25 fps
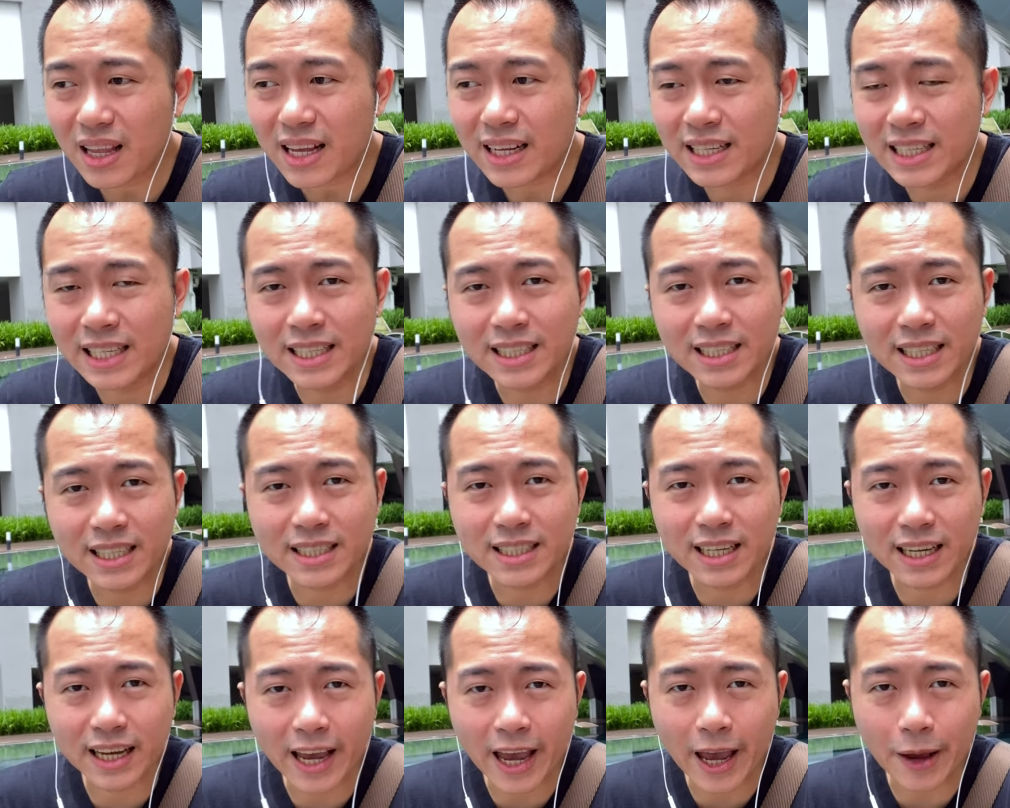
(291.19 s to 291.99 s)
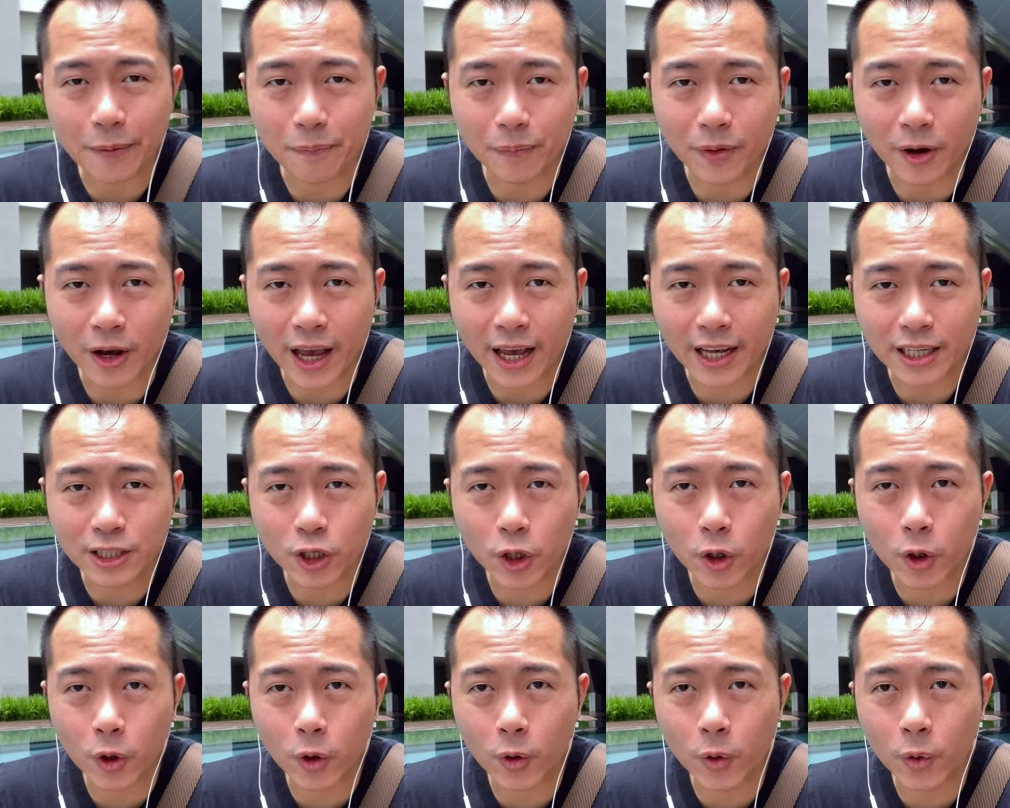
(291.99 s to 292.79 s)
this is the game, okay?
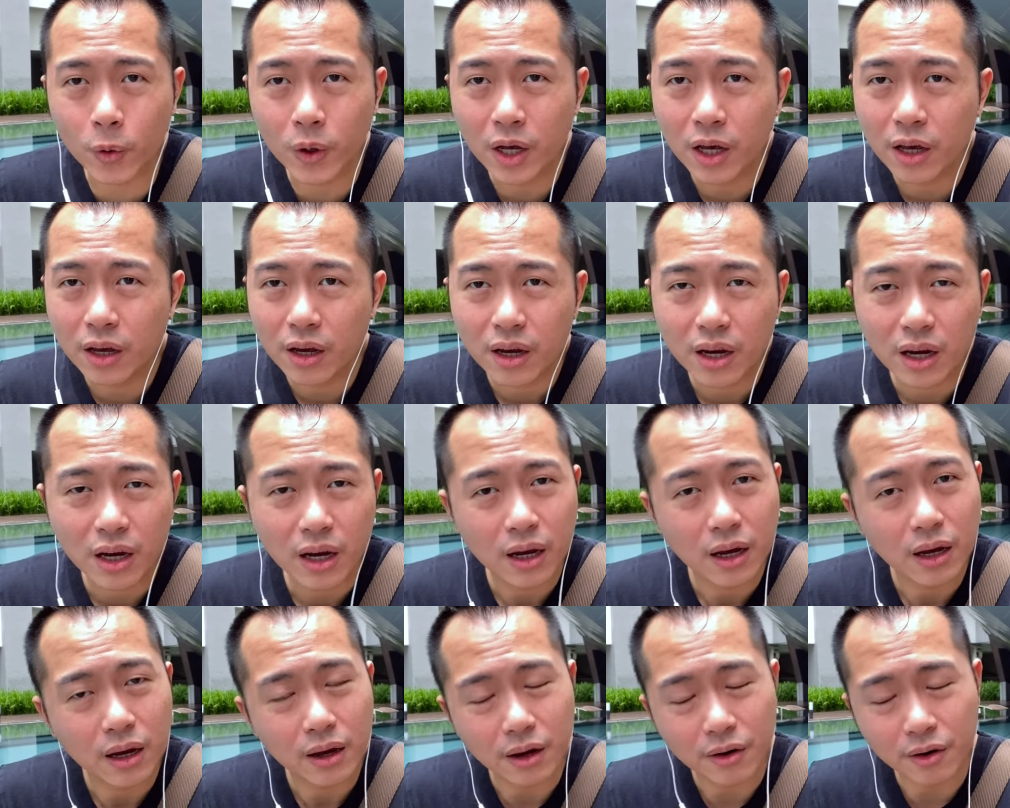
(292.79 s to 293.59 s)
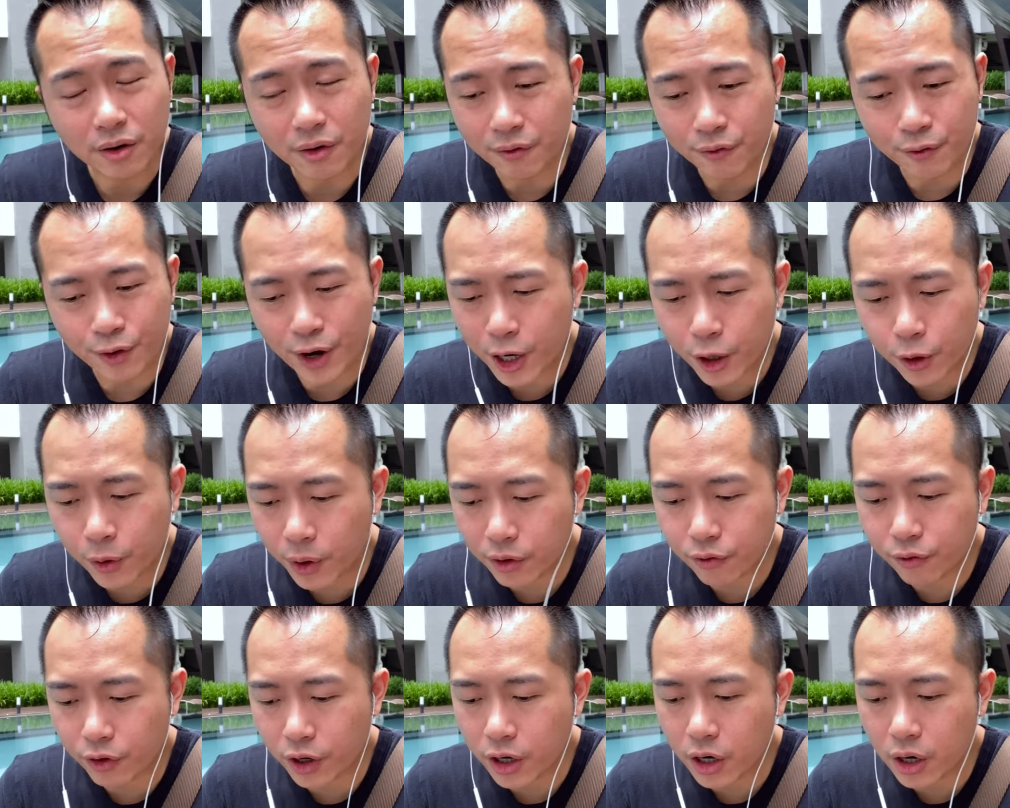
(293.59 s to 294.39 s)
So very quick
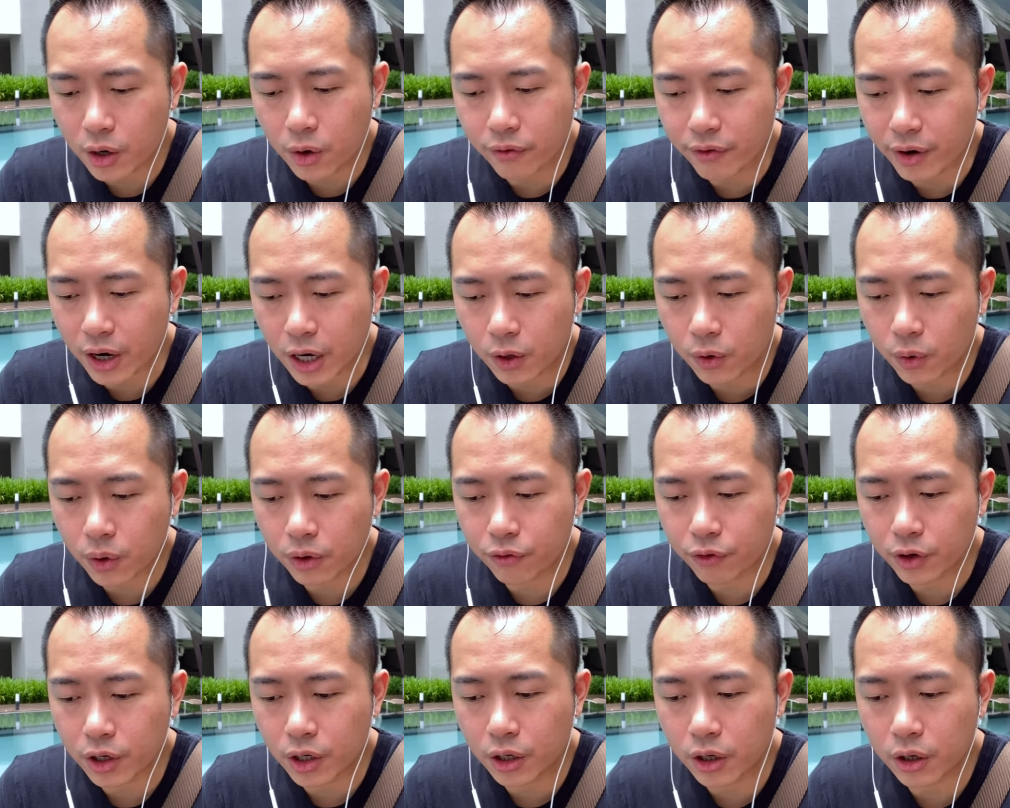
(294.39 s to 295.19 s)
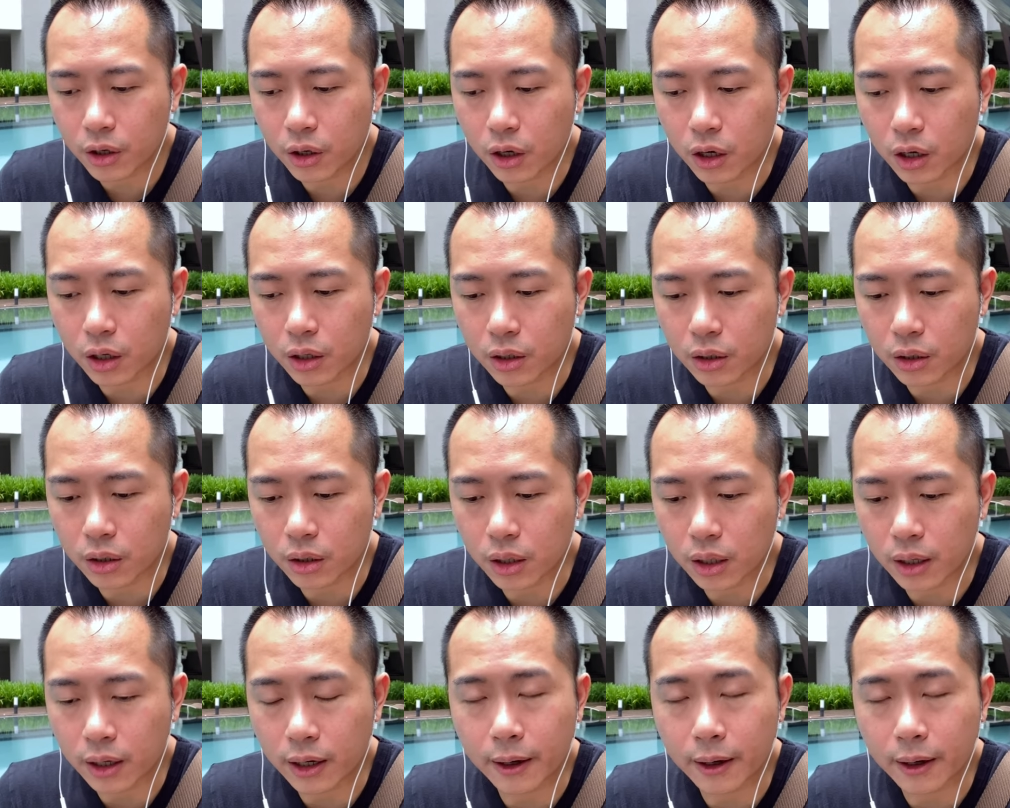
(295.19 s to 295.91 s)
video on